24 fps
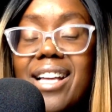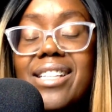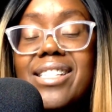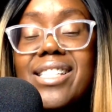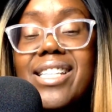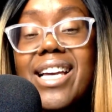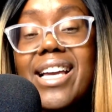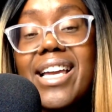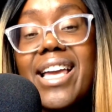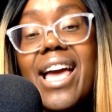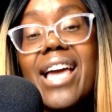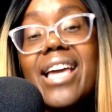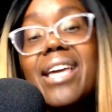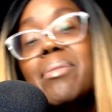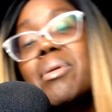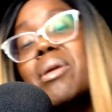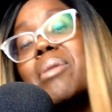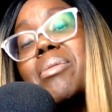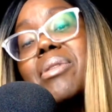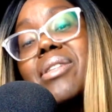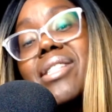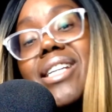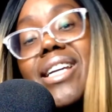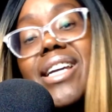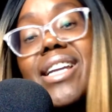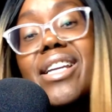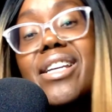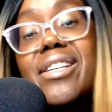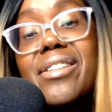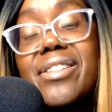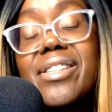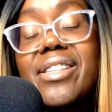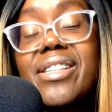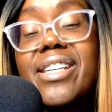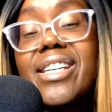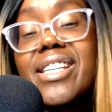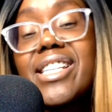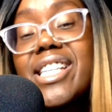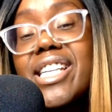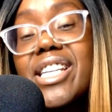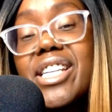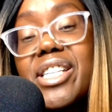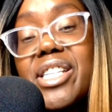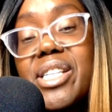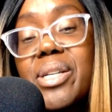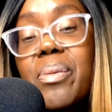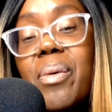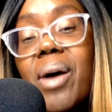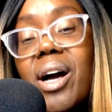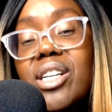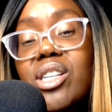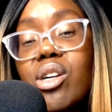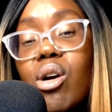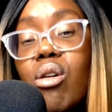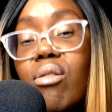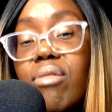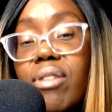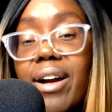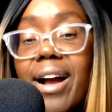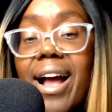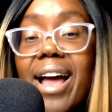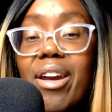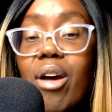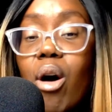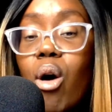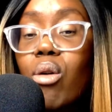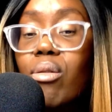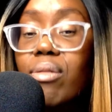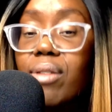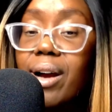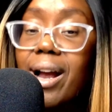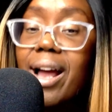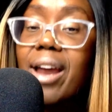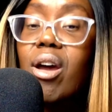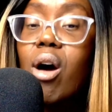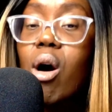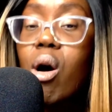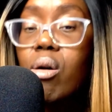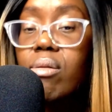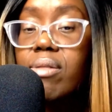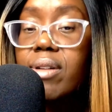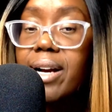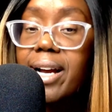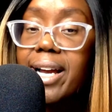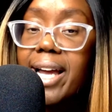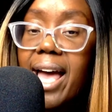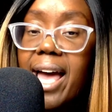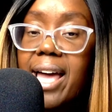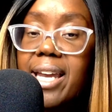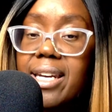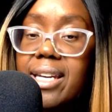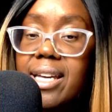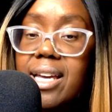to get people to continue to watch over and over and over again.